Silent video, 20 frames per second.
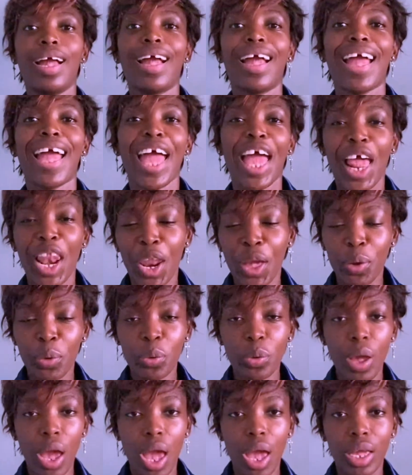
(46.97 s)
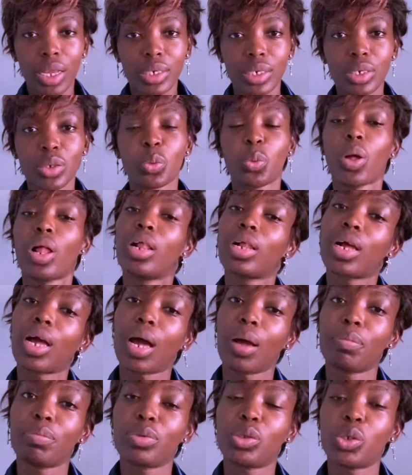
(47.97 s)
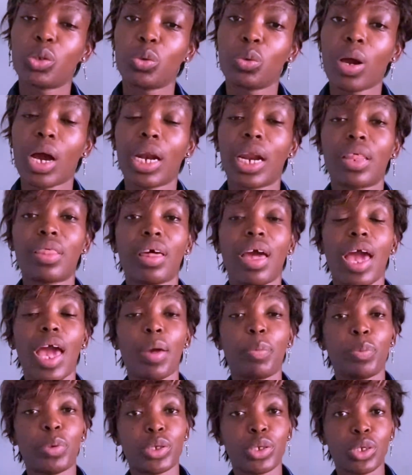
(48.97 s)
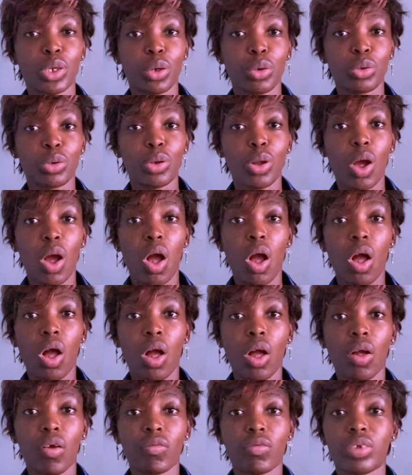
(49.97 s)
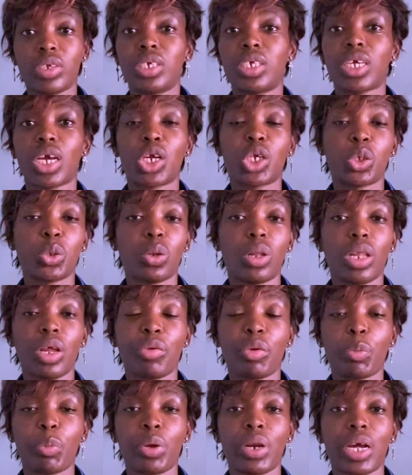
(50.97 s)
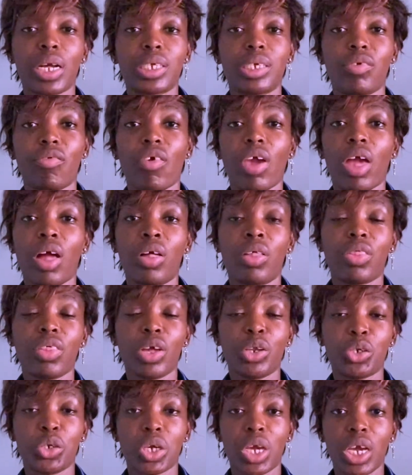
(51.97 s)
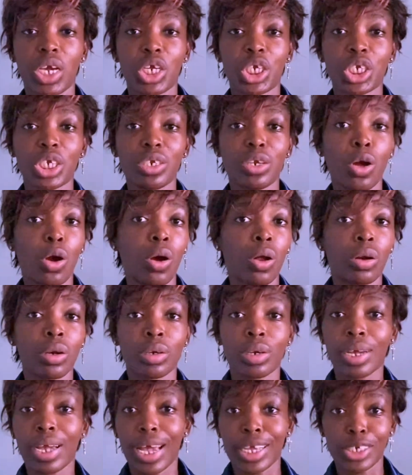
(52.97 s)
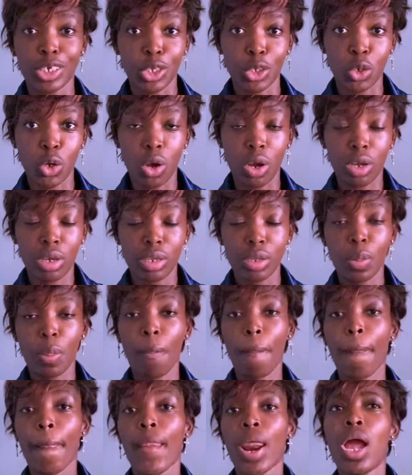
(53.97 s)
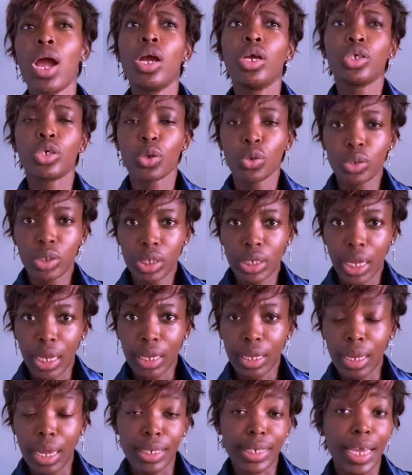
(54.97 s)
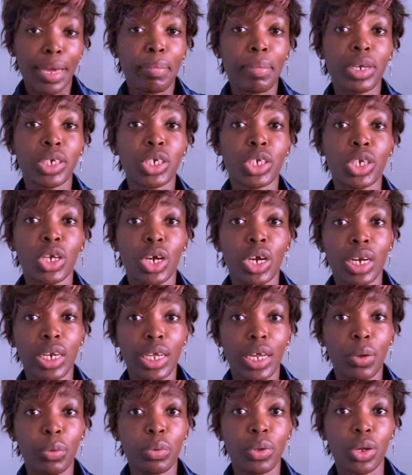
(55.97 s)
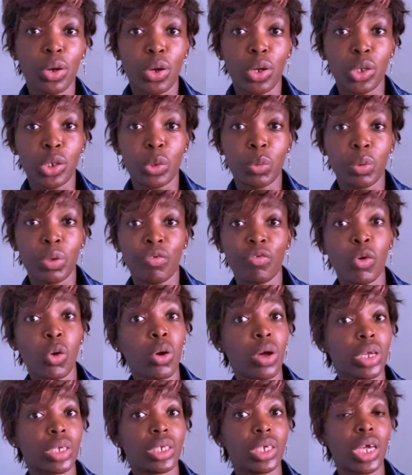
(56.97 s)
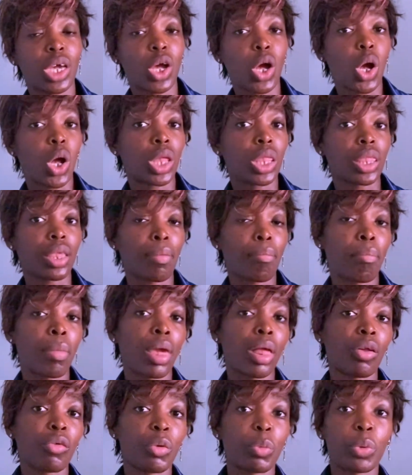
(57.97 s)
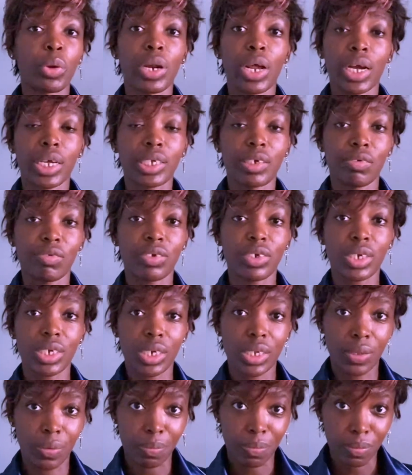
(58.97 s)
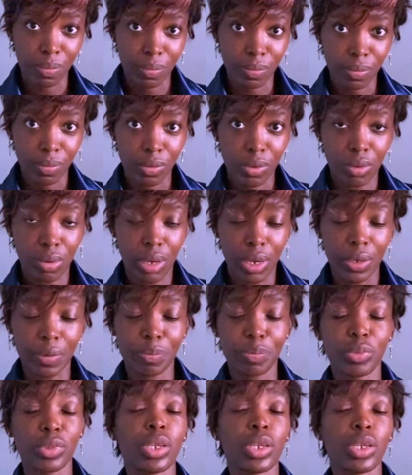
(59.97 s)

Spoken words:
Hello, and welcome to another episode of the Sexual and Reproductive Health Education on Casa Talk. So, today, as I mentioned earlier, we are going to be focusing on the male reproductive system, right?